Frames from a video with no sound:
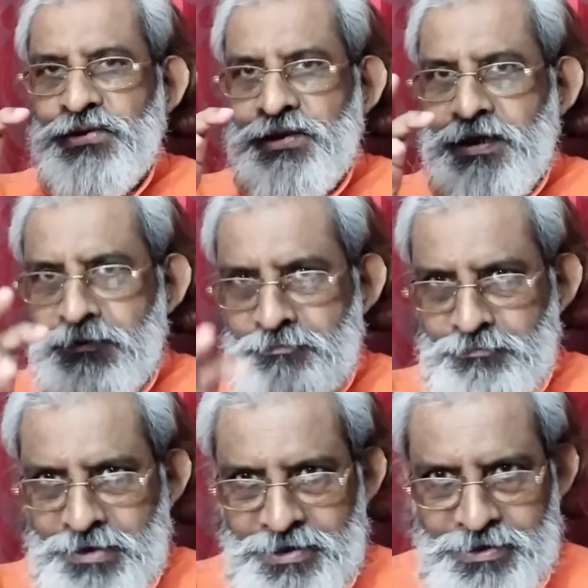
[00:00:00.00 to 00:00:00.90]
That
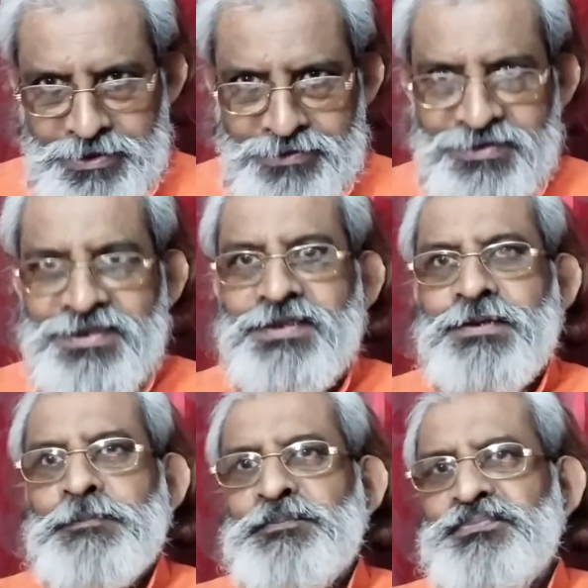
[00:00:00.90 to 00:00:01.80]
means
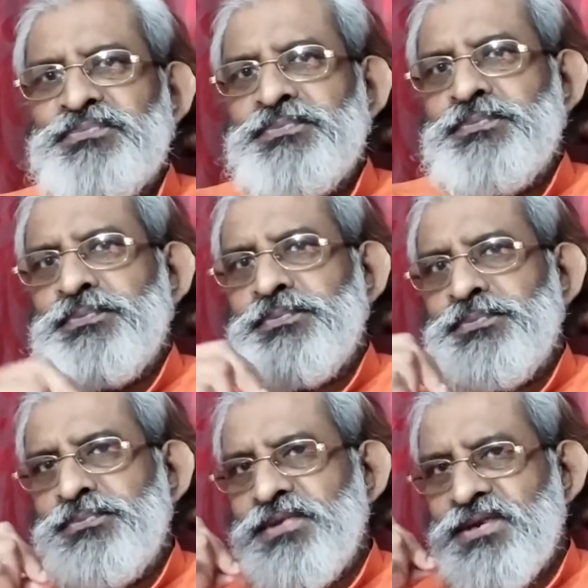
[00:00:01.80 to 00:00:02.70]

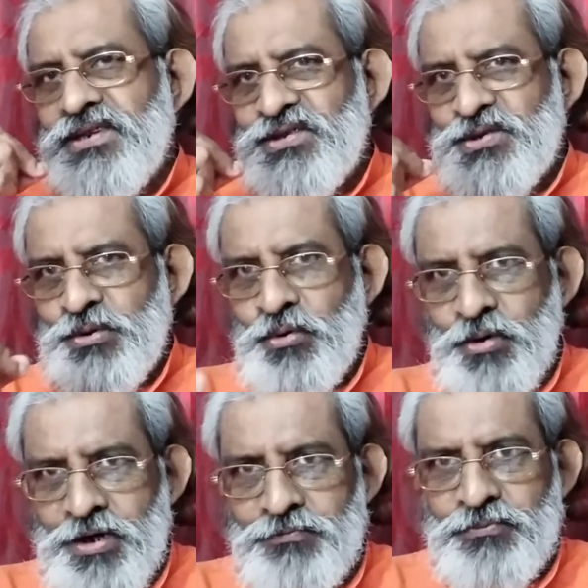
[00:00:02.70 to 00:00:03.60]
the
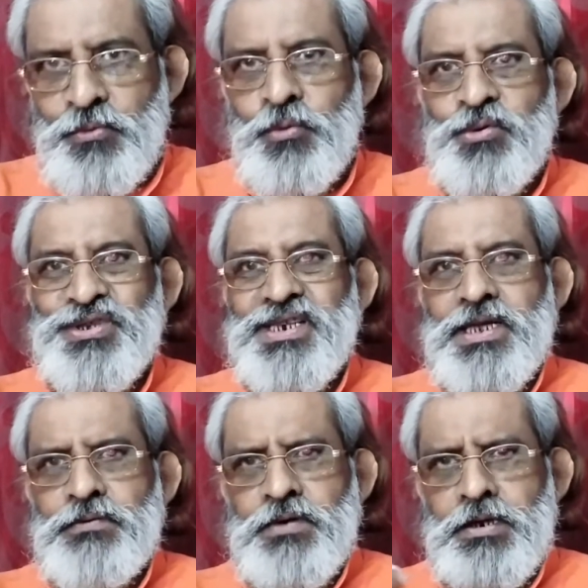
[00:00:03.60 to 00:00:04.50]
restoring force
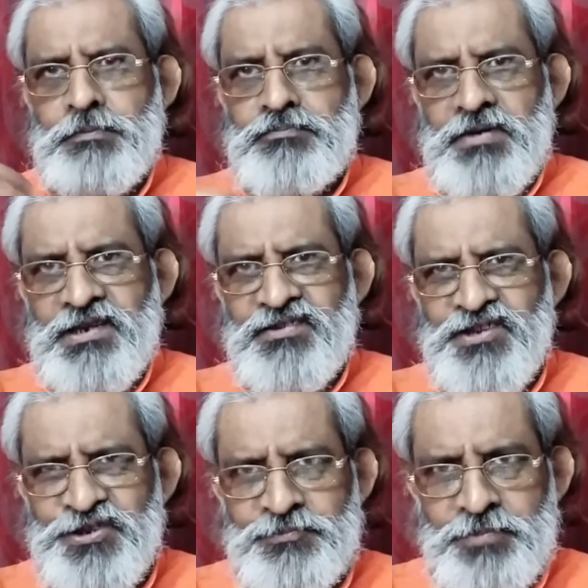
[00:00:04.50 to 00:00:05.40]
developed in the
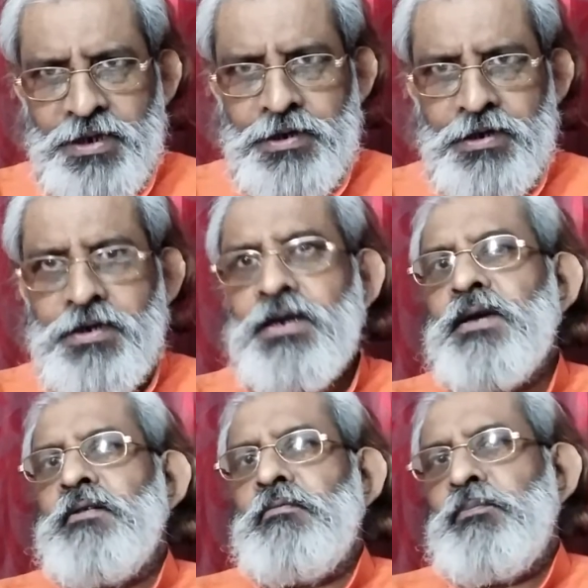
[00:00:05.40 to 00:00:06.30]
spring
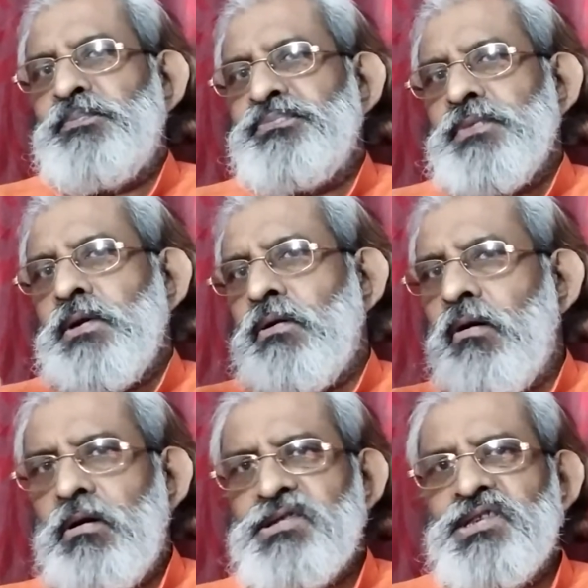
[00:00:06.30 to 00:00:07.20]

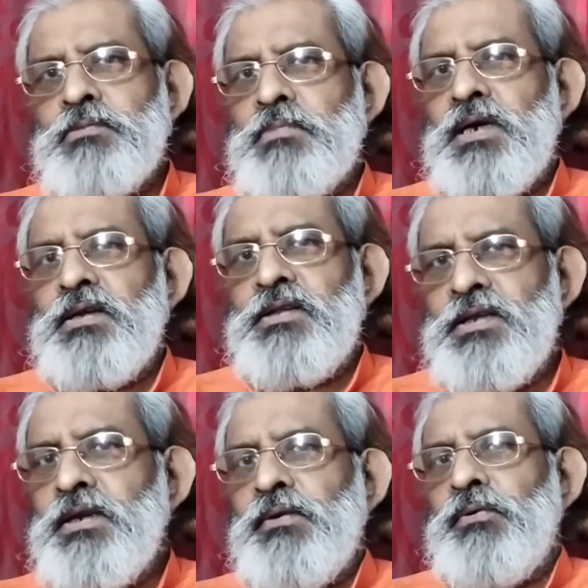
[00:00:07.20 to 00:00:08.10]
caused by
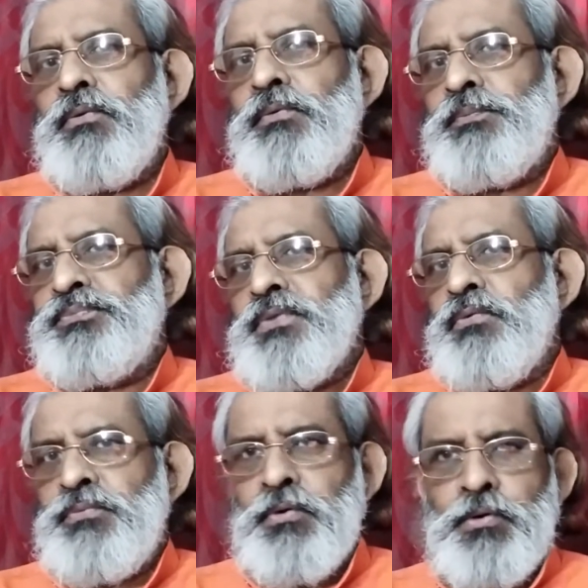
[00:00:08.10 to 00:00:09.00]
the
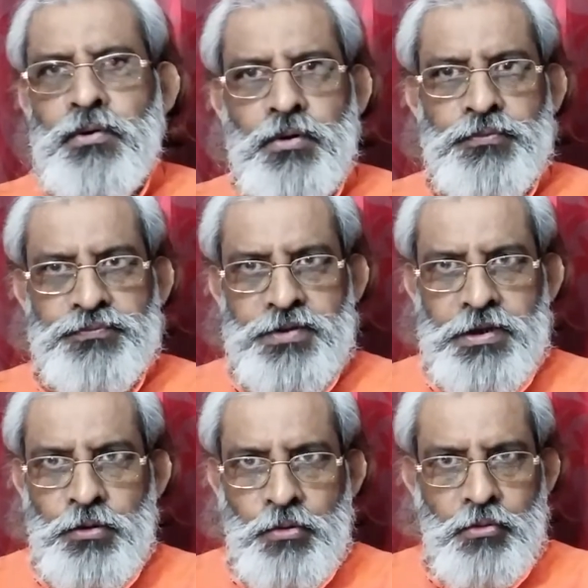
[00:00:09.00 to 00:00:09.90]
fall of the
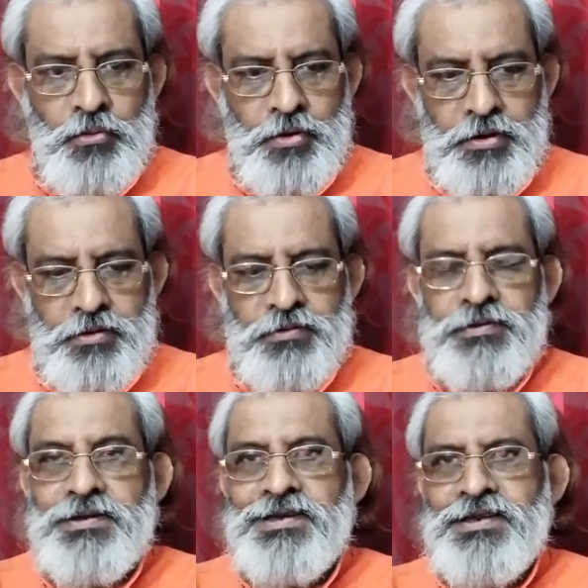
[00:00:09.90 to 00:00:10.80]
load
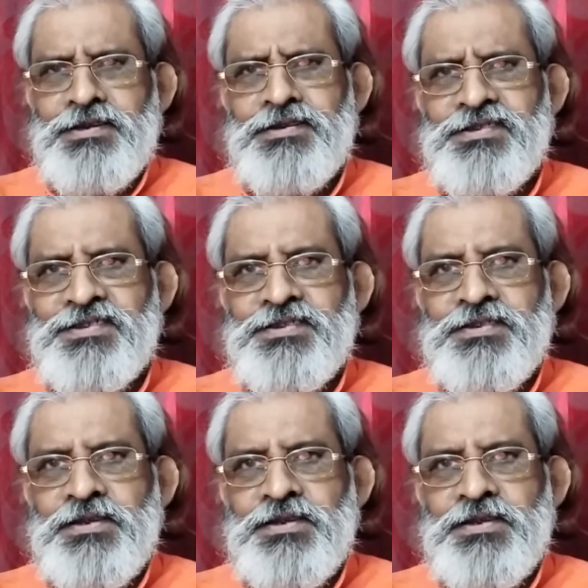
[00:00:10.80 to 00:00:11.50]
is